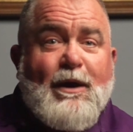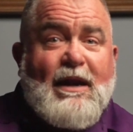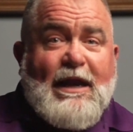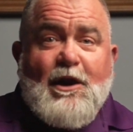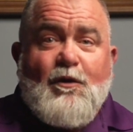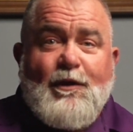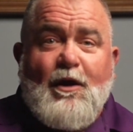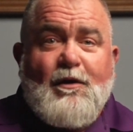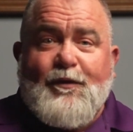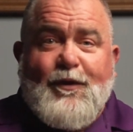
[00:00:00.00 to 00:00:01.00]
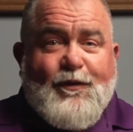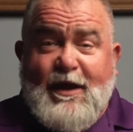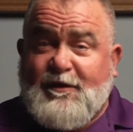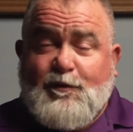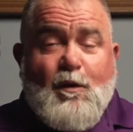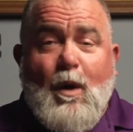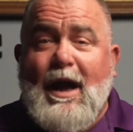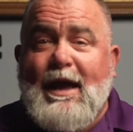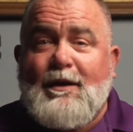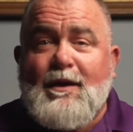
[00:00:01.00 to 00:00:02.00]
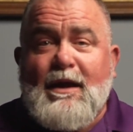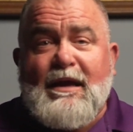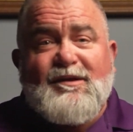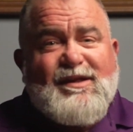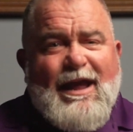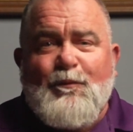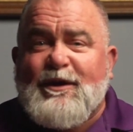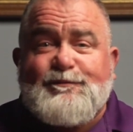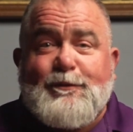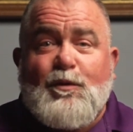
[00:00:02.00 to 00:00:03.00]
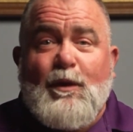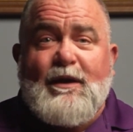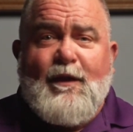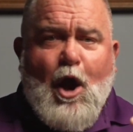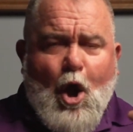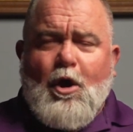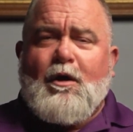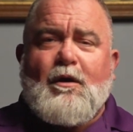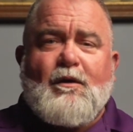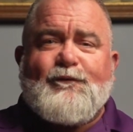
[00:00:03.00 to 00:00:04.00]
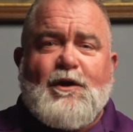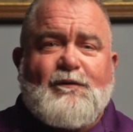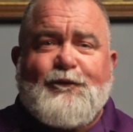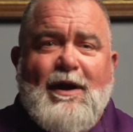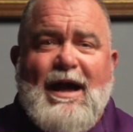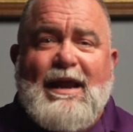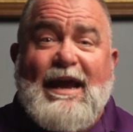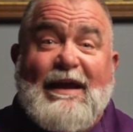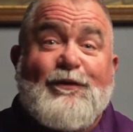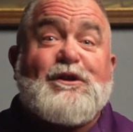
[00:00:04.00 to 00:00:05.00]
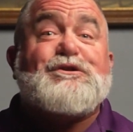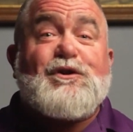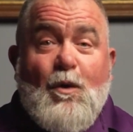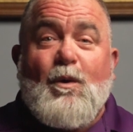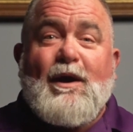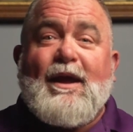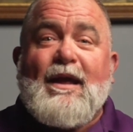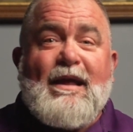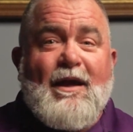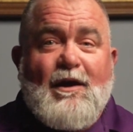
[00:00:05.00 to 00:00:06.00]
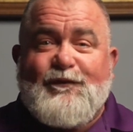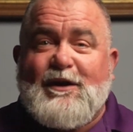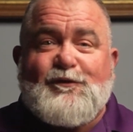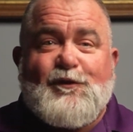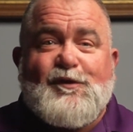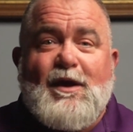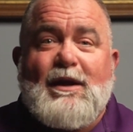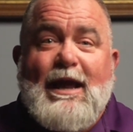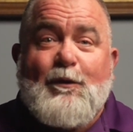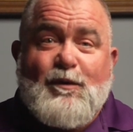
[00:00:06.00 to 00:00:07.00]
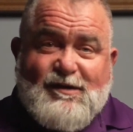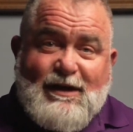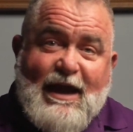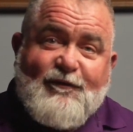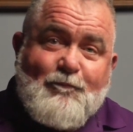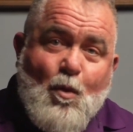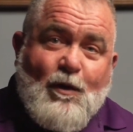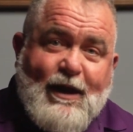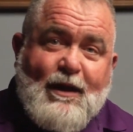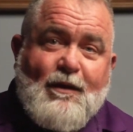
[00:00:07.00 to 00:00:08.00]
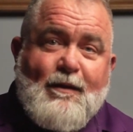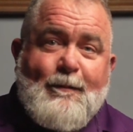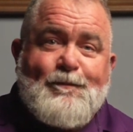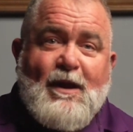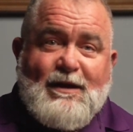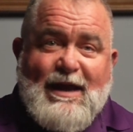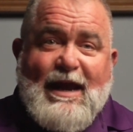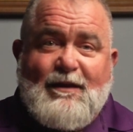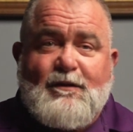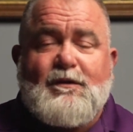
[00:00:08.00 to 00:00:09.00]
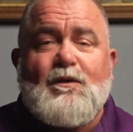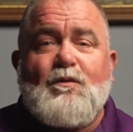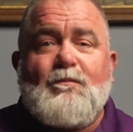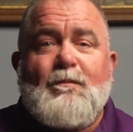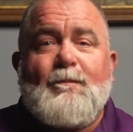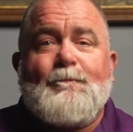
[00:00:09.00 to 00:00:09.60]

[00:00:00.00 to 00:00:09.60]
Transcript: but here on earth, things were quiet. Sandwiched between the horror of Good Friday and the joy of Easter Sunday was a day of mourning, a day in the tomb.